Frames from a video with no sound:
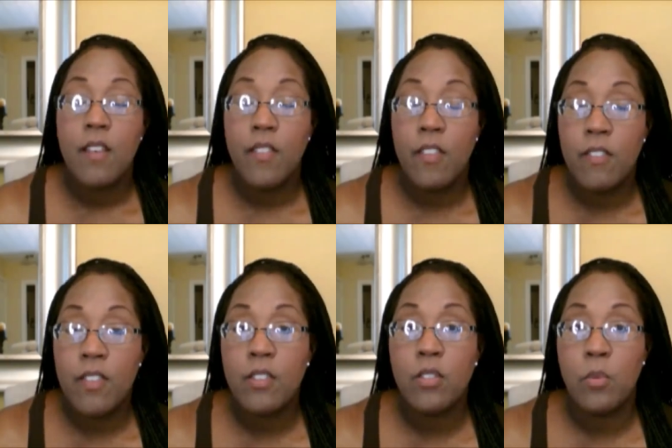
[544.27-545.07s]
then
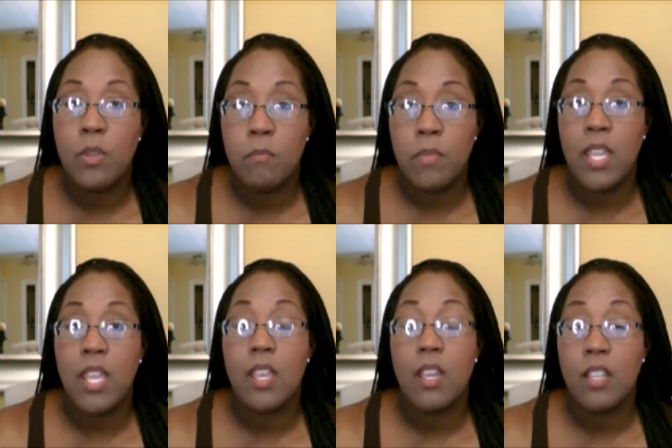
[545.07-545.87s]
this would
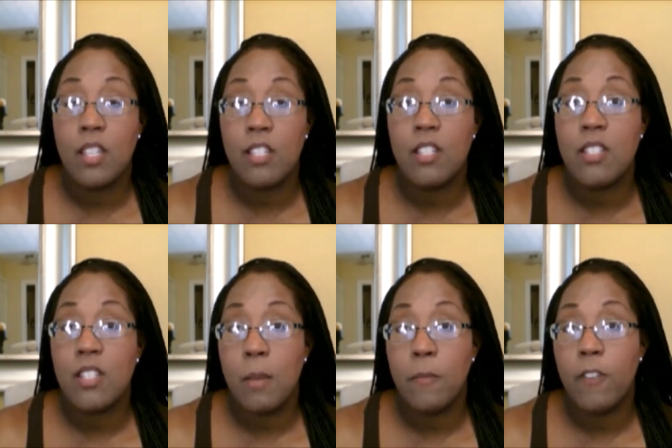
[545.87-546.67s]
be a good
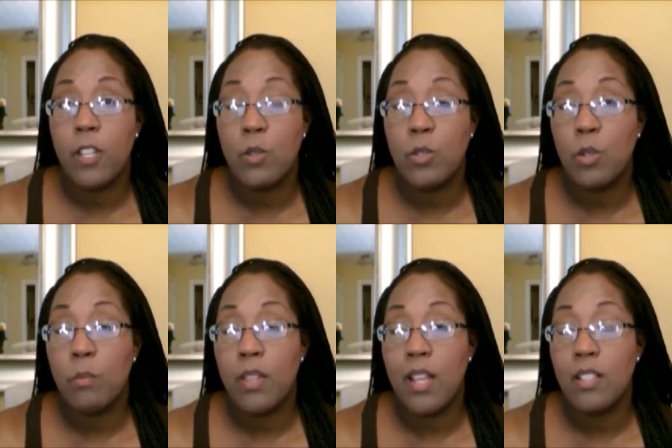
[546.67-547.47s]
job for you to
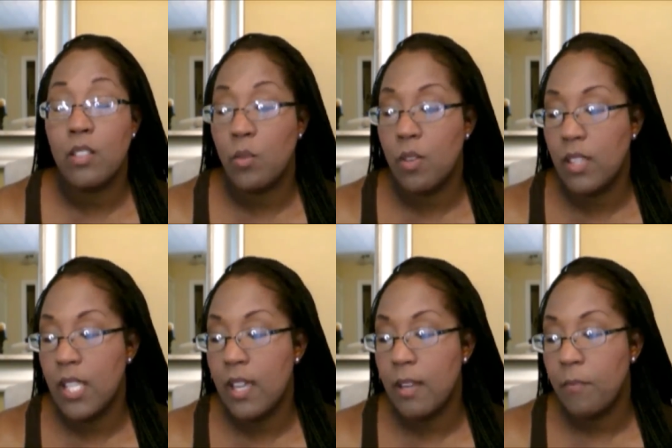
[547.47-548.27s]
apply to
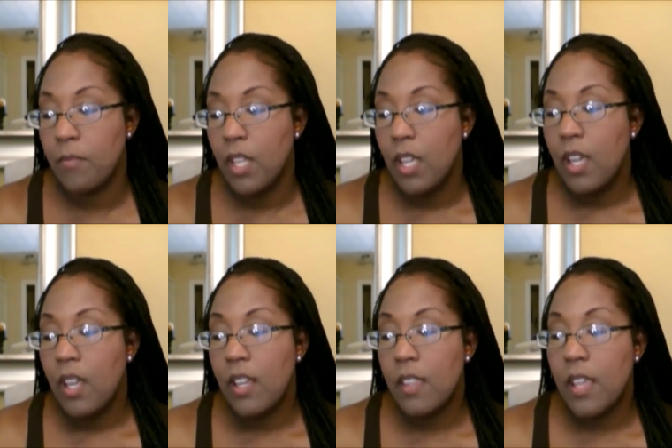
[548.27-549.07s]
online.
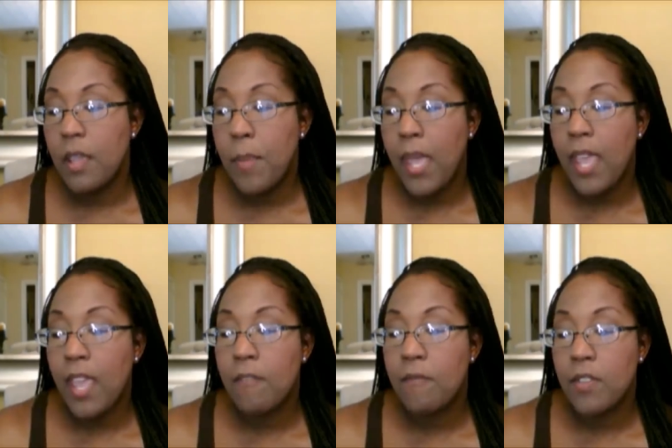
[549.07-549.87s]
Now, they
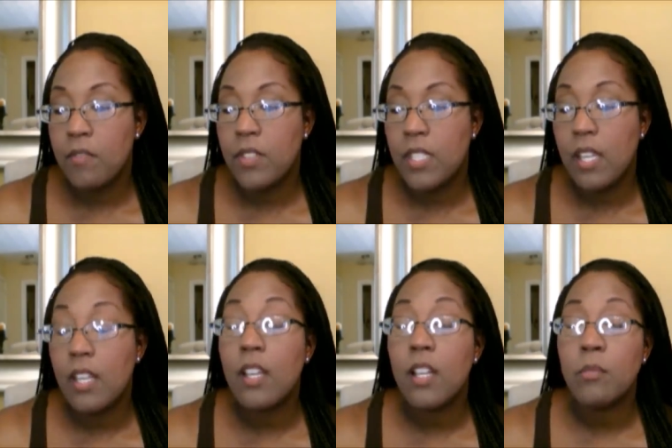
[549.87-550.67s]
pay
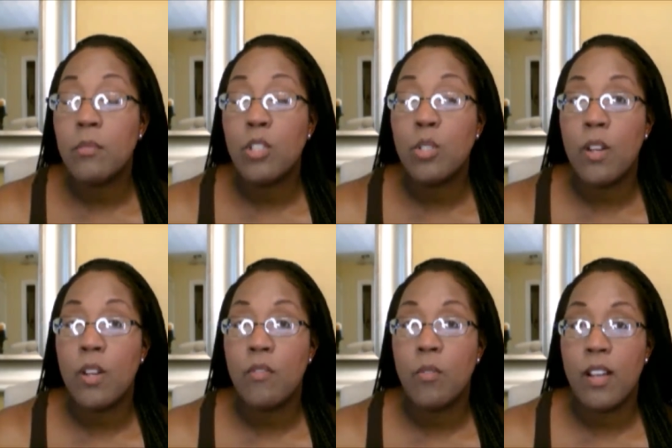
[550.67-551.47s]
15 up to
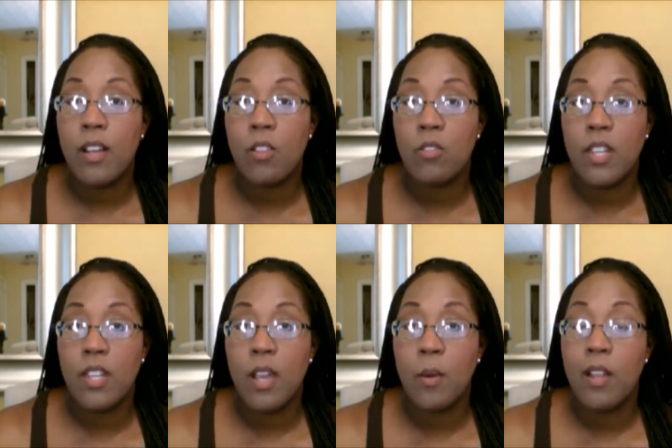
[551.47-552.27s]
$24 an
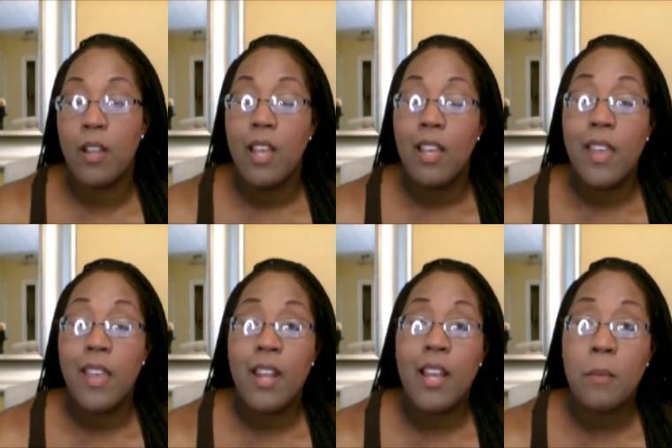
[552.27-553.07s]
hour.
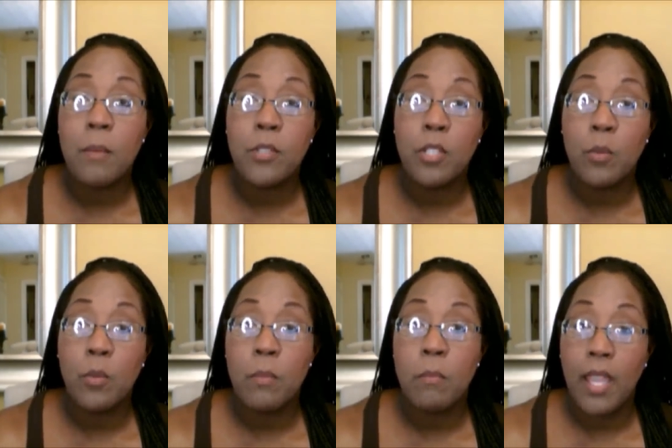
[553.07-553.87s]
That up to
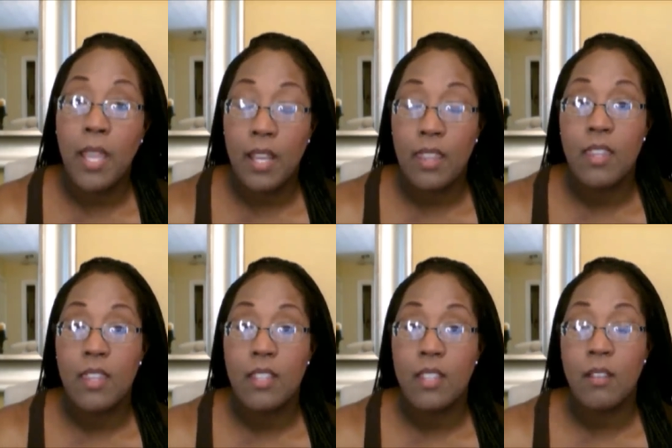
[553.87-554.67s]
would mean
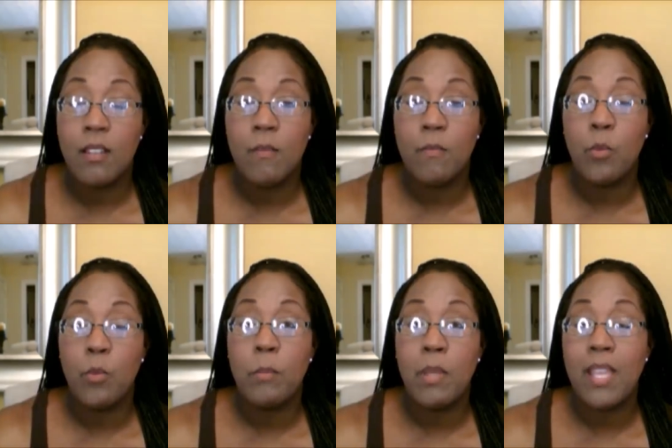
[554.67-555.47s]
um,
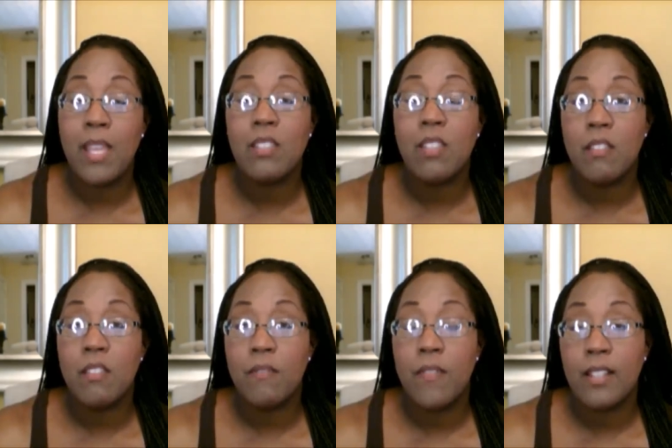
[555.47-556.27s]
would be based on
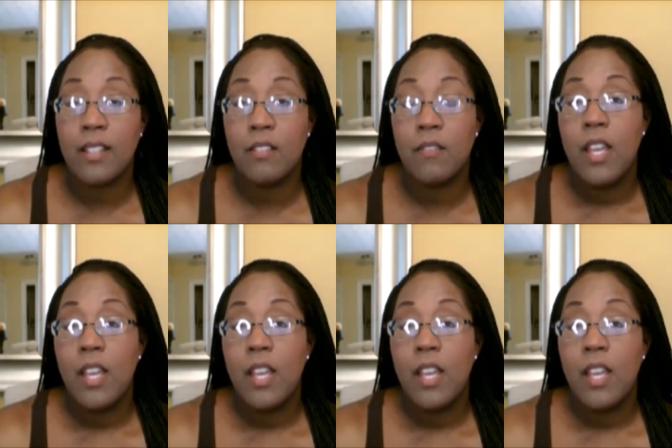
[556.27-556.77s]
the fact of